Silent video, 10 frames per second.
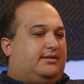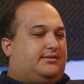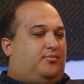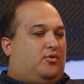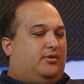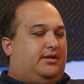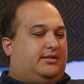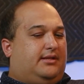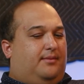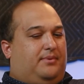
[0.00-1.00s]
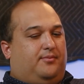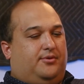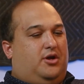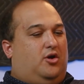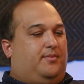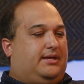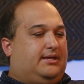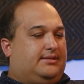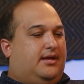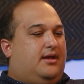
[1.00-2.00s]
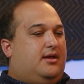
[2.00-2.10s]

that's an important thing to let people know because